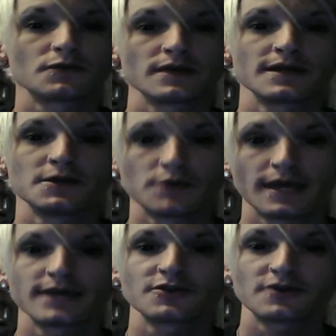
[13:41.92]
So really,
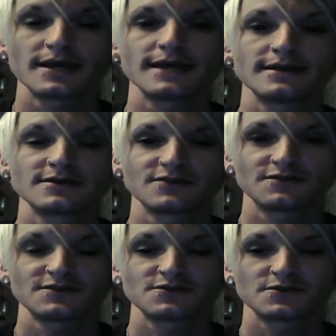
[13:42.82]
you can create
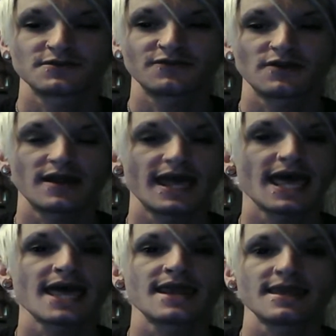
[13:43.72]
a servitor for
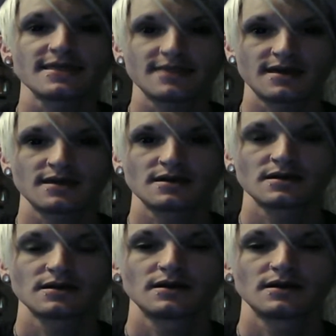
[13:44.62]
anything.